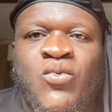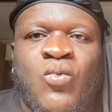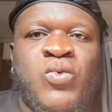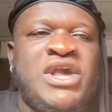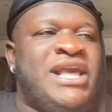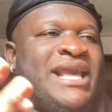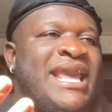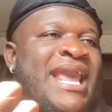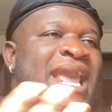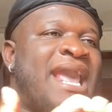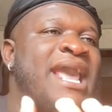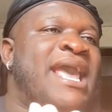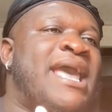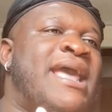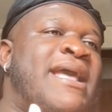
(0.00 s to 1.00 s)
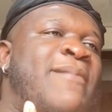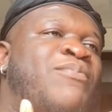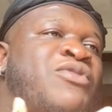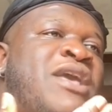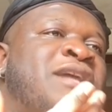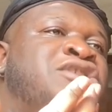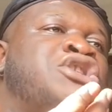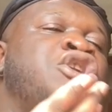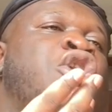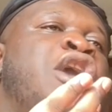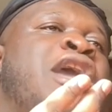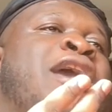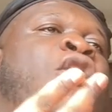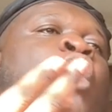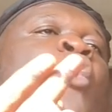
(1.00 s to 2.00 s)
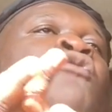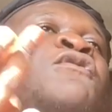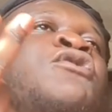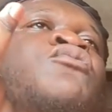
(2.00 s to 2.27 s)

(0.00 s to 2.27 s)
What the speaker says: we can't, it's the only